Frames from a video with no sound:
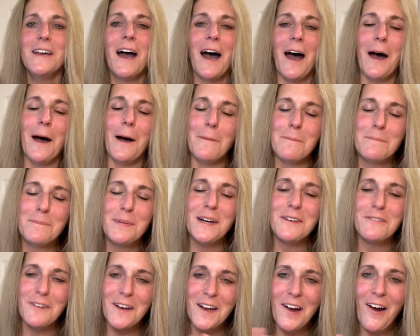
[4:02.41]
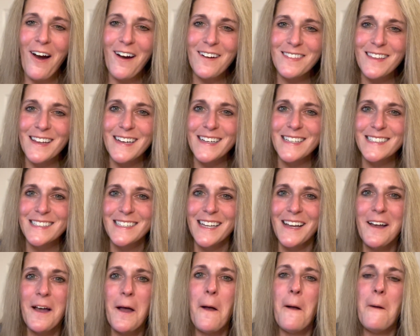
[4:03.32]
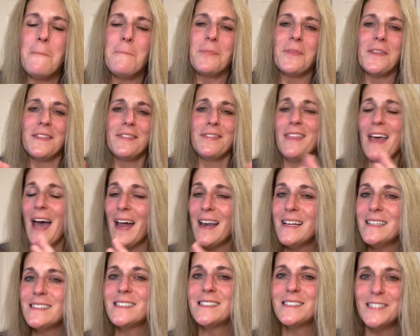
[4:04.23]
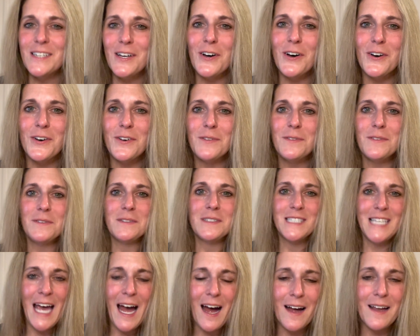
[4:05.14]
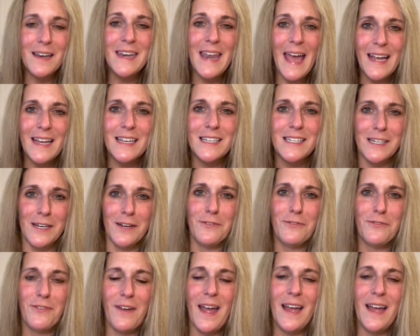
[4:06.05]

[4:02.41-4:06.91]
But regardless, that is still negative.